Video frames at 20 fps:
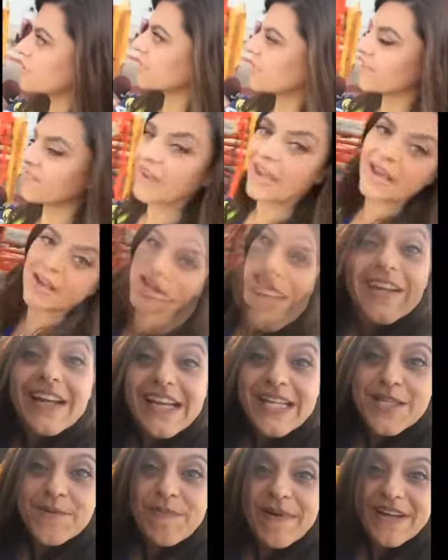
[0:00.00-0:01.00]
Havana. Really,
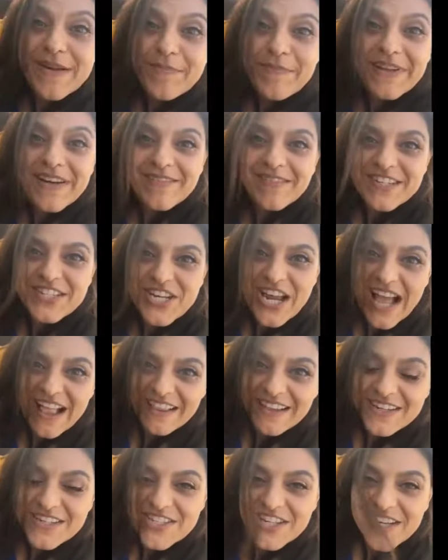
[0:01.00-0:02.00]
it's been a bit of a
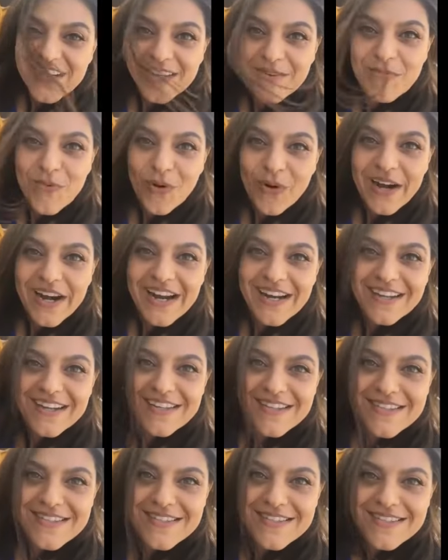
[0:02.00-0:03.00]
challenging morning
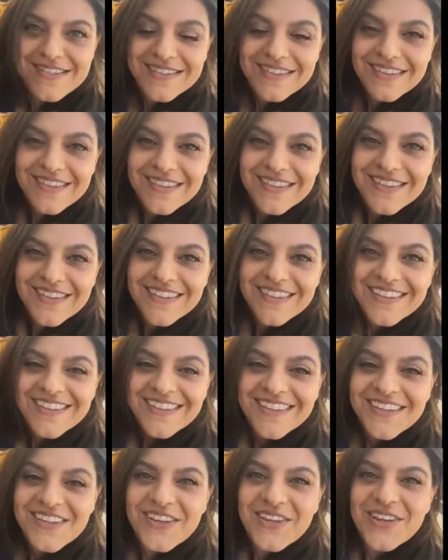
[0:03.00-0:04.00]
because... Yeah,
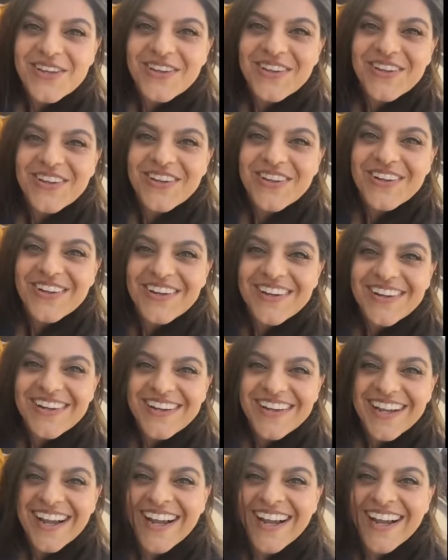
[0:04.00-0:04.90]
they got no sugar in the coffee.